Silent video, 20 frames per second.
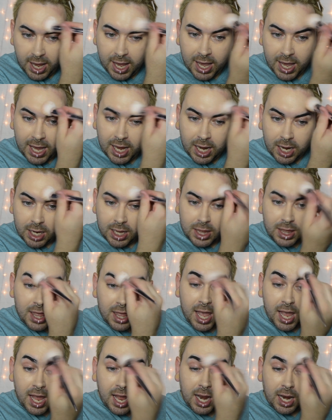and
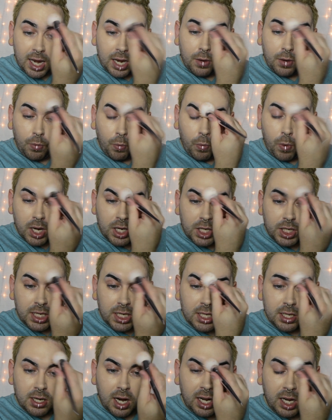then once she
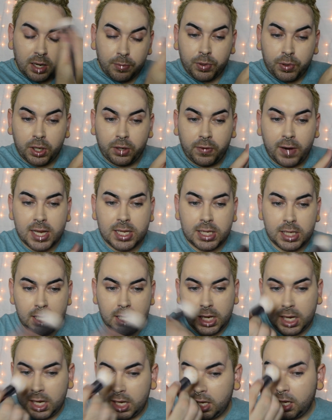started
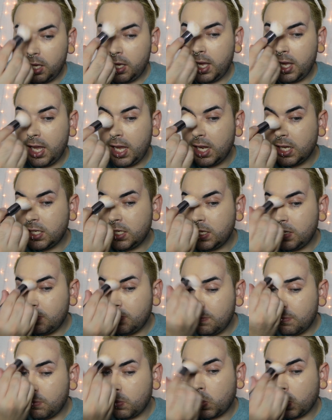progressing into
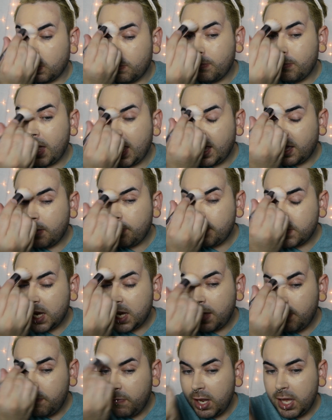more makeup
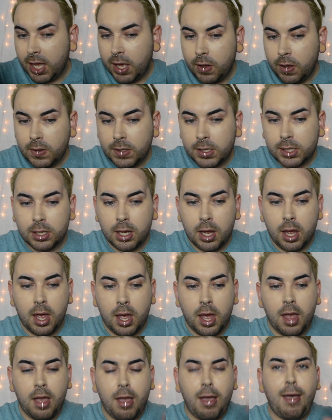type videos,
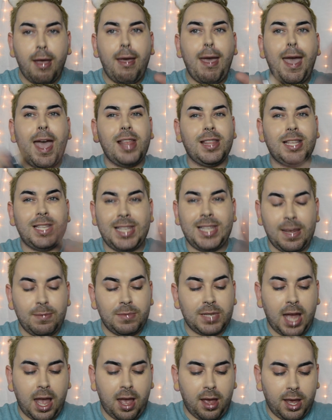at the same
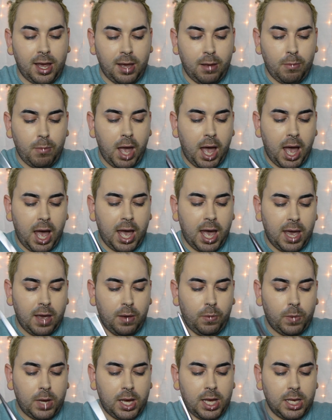time I
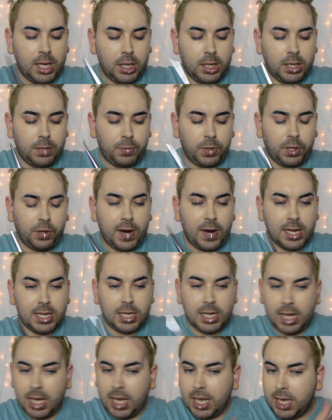was
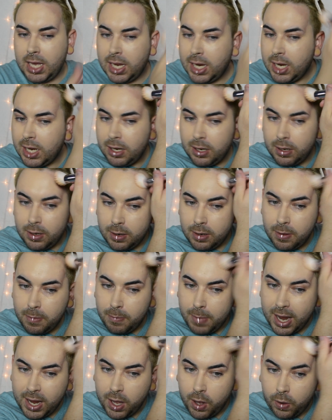progressing in
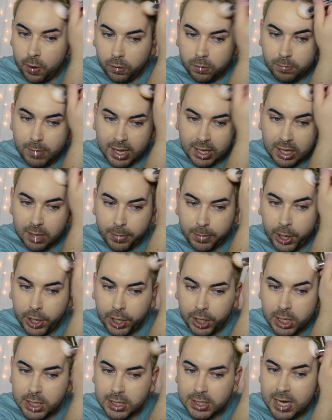my own makeup
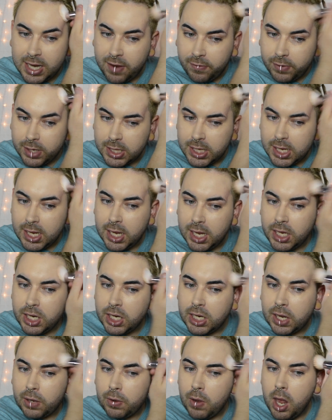art and everything,
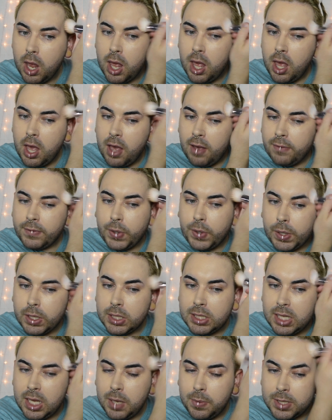you know. Of
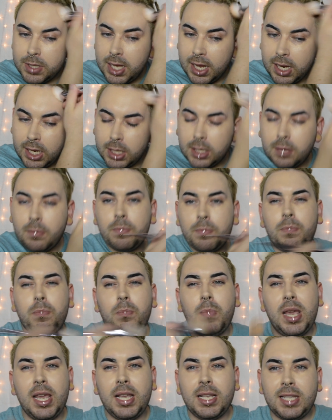course, it was like
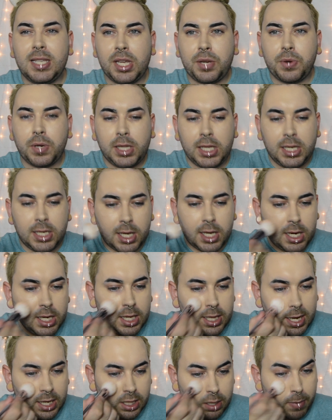being secretly done
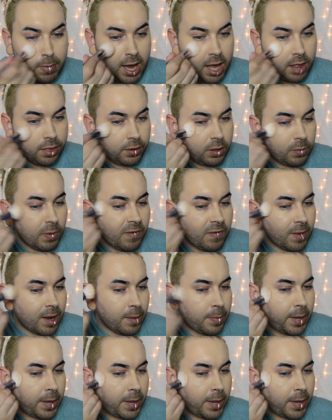in like the bathroom of my